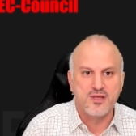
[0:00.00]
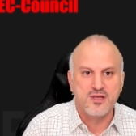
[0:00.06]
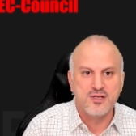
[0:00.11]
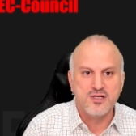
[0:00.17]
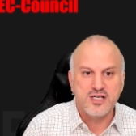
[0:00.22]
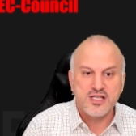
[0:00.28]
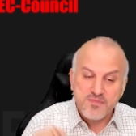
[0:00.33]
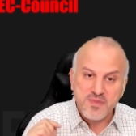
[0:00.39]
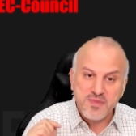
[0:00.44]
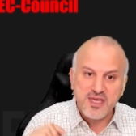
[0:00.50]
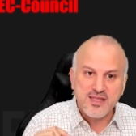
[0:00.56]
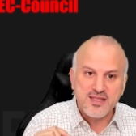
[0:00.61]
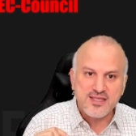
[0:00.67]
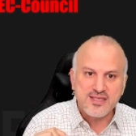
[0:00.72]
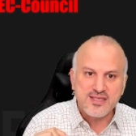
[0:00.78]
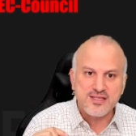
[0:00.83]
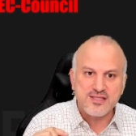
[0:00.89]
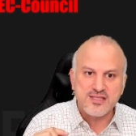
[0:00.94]
It
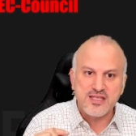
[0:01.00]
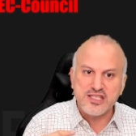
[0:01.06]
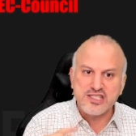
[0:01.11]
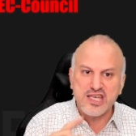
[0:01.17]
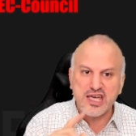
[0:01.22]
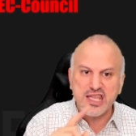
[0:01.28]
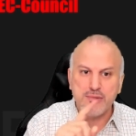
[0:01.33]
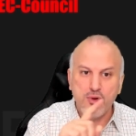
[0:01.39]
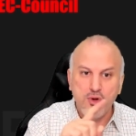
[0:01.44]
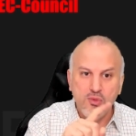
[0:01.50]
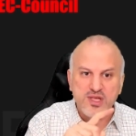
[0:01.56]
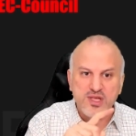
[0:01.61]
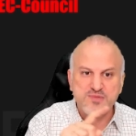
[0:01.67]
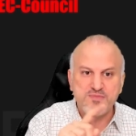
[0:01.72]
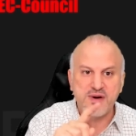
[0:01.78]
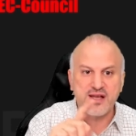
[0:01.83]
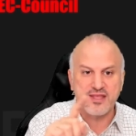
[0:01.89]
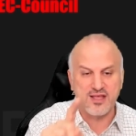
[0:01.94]
means there's gonna be always
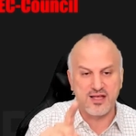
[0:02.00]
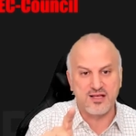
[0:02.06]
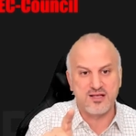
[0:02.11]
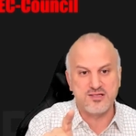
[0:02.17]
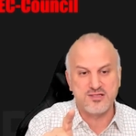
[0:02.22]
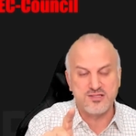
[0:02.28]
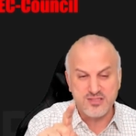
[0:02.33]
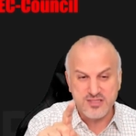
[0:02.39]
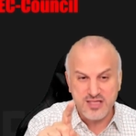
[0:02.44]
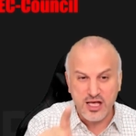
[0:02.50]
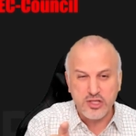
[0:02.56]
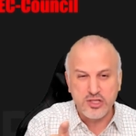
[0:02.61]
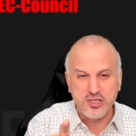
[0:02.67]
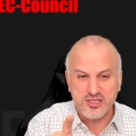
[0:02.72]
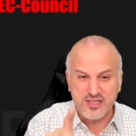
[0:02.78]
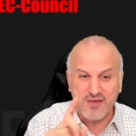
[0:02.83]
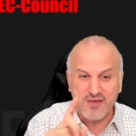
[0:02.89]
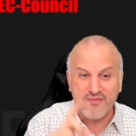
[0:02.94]
better than,
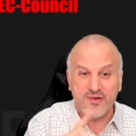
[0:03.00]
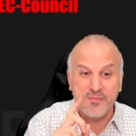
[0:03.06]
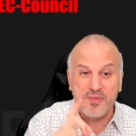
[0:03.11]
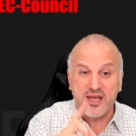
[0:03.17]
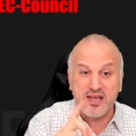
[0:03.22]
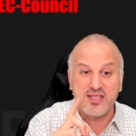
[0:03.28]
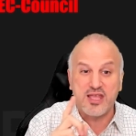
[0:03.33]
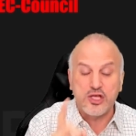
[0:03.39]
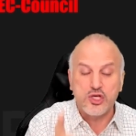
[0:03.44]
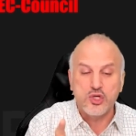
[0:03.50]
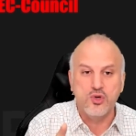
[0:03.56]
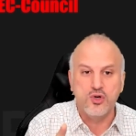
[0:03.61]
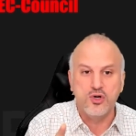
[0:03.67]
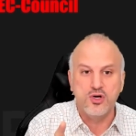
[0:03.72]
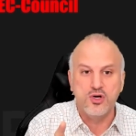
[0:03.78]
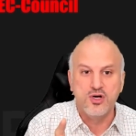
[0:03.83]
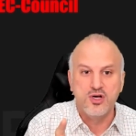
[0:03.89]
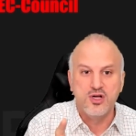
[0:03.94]
someone better than you.
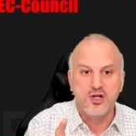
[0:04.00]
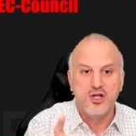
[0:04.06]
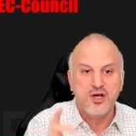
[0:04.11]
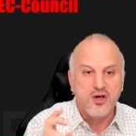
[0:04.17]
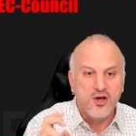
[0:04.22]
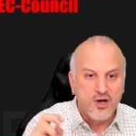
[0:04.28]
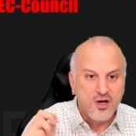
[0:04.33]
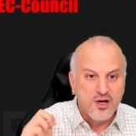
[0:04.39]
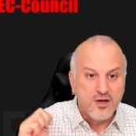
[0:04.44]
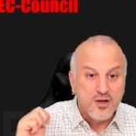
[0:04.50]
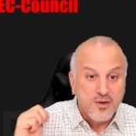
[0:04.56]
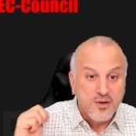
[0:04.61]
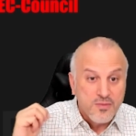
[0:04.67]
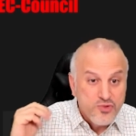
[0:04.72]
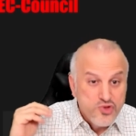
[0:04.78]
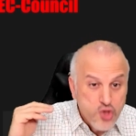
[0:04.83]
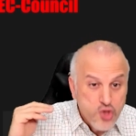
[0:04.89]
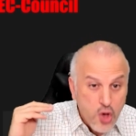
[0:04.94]

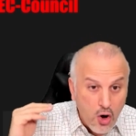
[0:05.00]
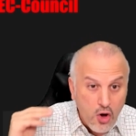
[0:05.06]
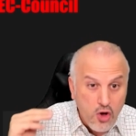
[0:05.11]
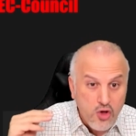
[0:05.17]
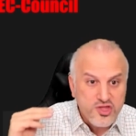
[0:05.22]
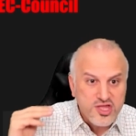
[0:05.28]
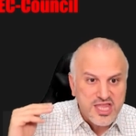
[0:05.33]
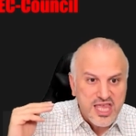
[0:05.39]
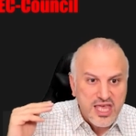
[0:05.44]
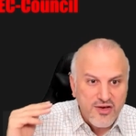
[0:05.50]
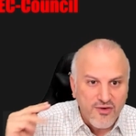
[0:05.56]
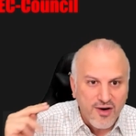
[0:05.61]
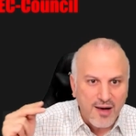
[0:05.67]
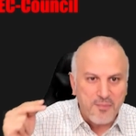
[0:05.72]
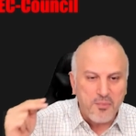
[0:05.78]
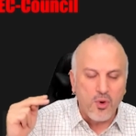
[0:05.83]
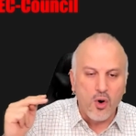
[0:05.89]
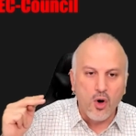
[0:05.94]
Don't give
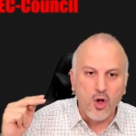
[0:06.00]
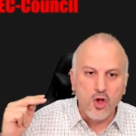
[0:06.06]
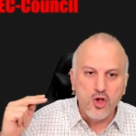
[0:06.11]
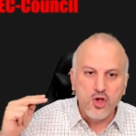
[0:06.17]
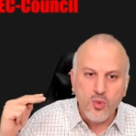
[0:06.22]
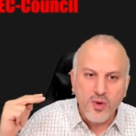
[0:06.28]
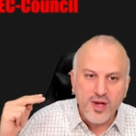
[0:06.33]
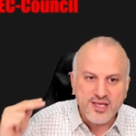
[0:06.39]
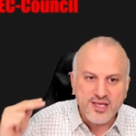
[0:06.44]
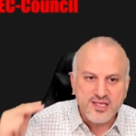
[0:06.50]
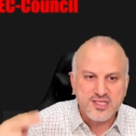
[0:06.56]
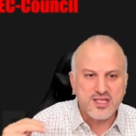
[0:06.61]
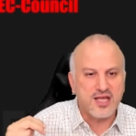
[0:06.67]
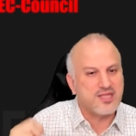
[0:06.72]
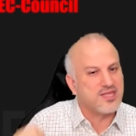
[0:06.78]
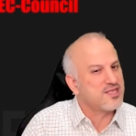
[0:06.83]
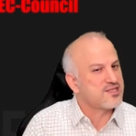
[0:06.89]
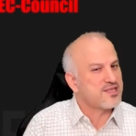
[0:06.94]
up. Always
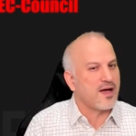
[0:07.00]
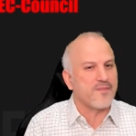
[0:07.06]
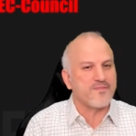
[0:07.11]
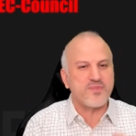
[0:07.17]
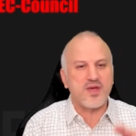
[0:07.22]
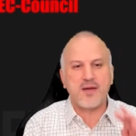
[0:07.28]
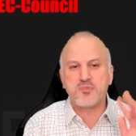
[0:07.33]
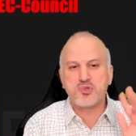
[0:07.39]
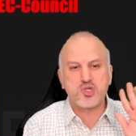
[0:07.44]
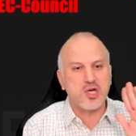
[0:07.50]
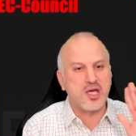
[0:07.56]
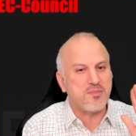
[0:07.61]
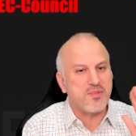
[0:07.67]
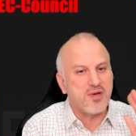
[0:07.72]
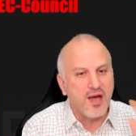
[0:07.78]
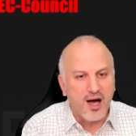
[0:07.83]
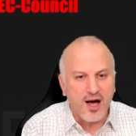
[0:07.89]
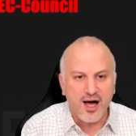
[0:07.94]
study. Sometimes it's gonna
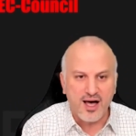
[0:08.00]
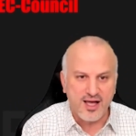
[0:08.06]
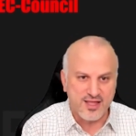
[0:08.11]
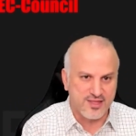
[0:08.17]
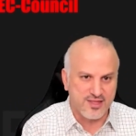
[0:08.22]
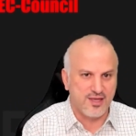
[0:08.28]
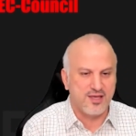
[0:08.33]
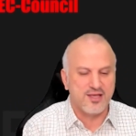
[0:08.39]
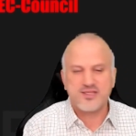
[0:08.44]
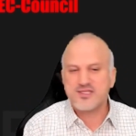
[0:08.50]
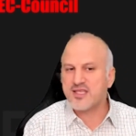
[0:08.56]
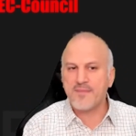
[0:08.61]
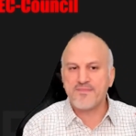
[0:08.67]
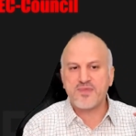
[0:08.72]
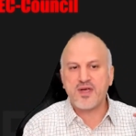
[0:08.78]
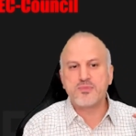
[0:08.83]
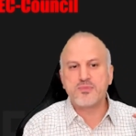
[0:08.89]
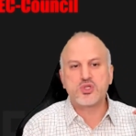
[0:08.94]
be hard.
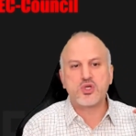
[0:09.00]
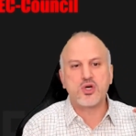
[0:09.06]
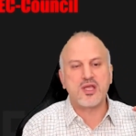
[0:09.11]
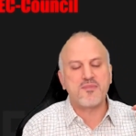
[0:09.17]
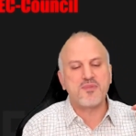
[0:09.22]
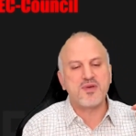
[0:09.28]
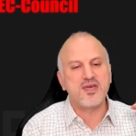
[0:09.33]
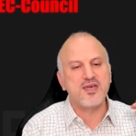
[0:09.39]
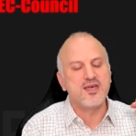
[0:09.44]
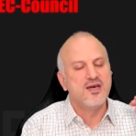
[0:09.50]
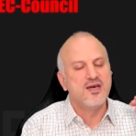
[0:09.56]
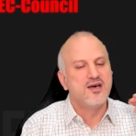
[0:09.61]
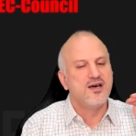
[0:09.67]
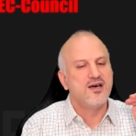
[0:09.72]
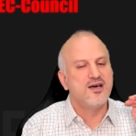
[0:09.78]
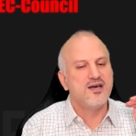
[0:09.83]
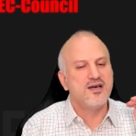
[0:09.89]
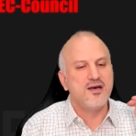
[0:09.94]
Sometimes it's gonna be
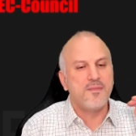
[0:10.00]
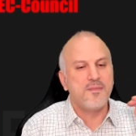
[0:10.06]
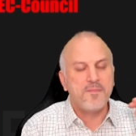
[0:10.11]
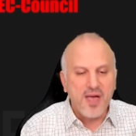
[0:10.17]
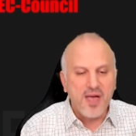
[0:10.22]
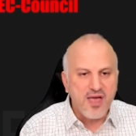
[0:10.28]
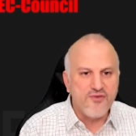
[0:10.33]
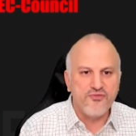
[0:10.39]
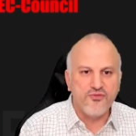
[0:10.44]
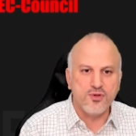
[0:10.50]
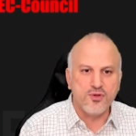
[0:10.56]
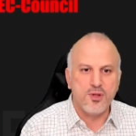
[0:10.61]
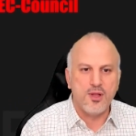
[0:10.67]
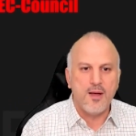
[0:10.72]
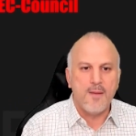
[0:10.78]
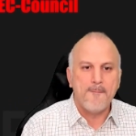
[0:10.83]
uh, painful.